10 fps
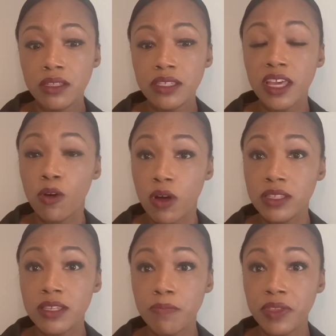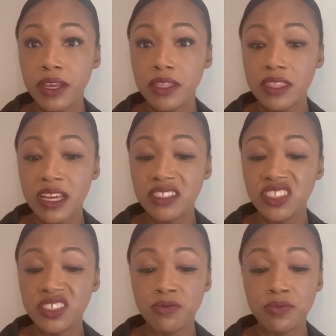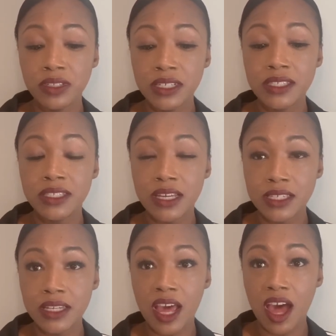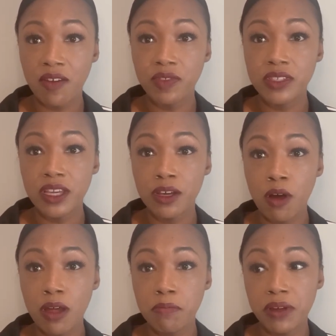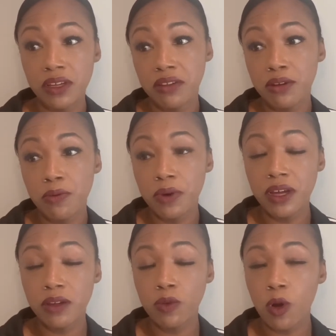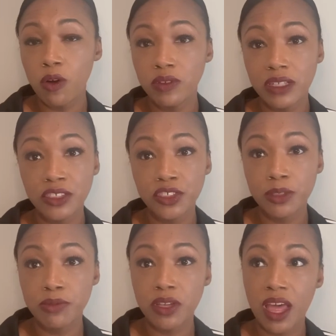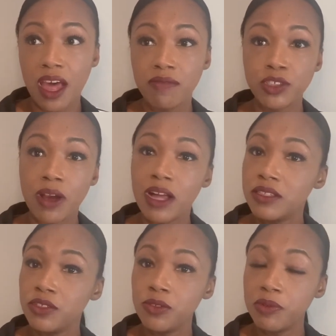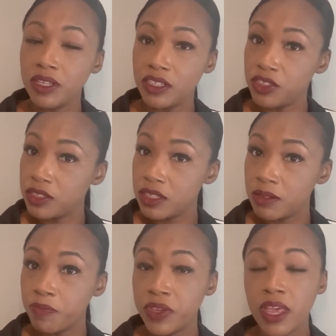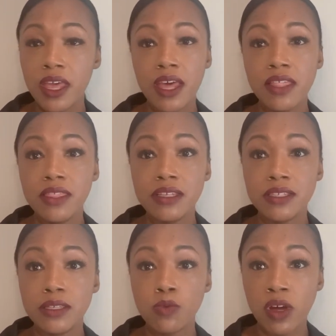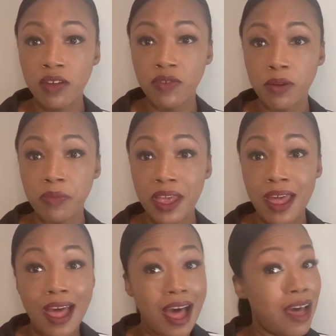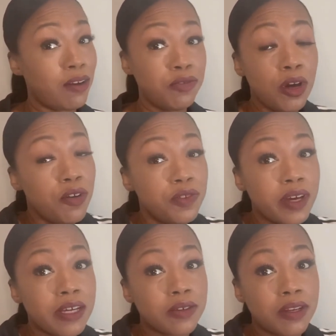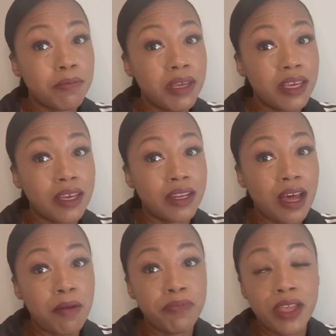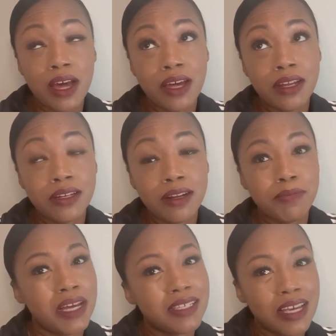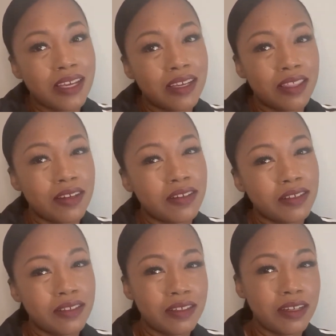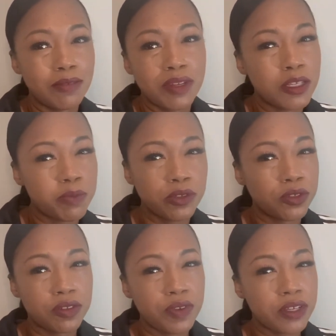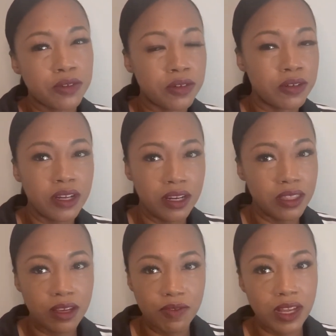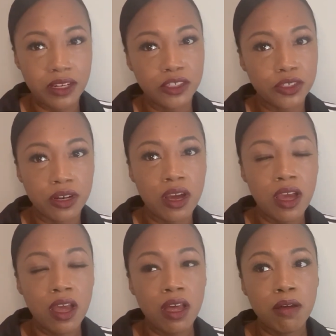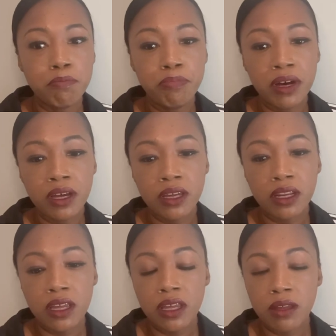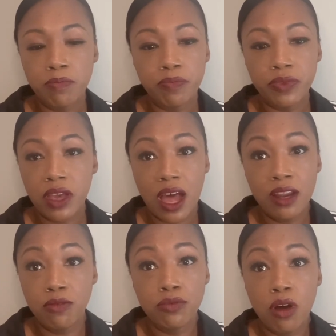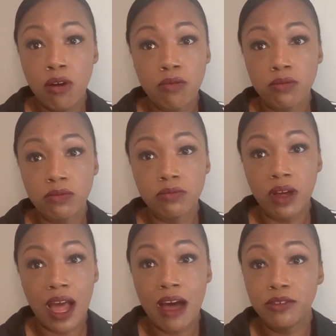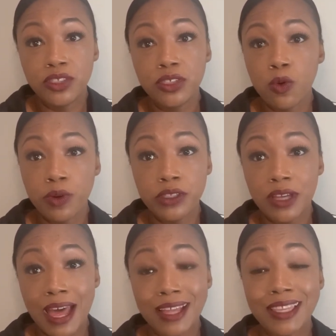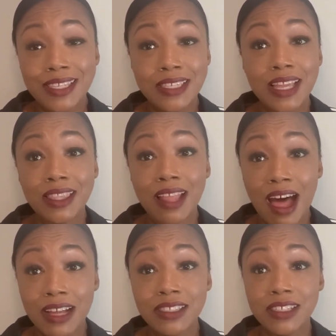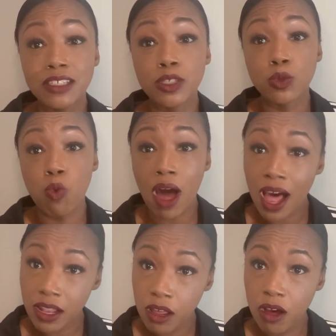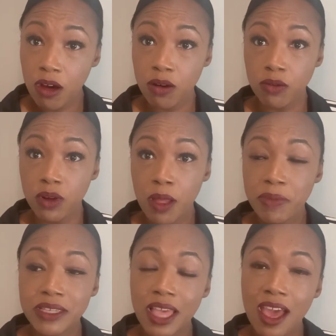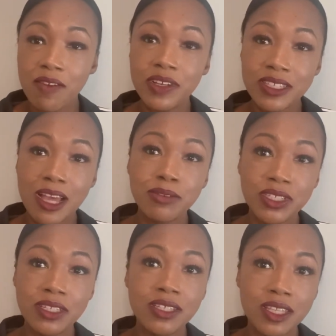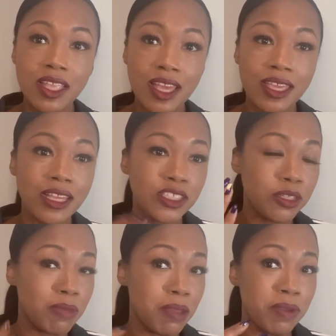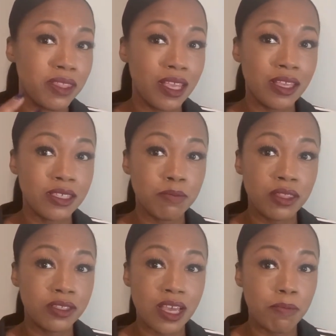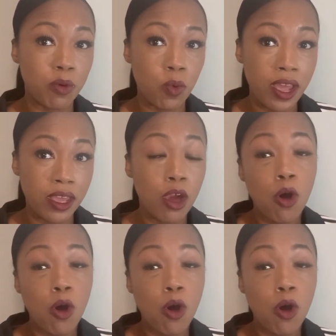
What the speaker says: take on something that she really doesn't have to take on. But you know what? All relationships have trials and tribulations, and this is one of them. I don't know if you guys are make it. I'm not a psychic either. Yeah, I'm not a spiritual advisor or anything of that nature. But I don't know how she's going to act. This is a lot to swallow, because every time she looks at that kid, she might be thinking some other type of way,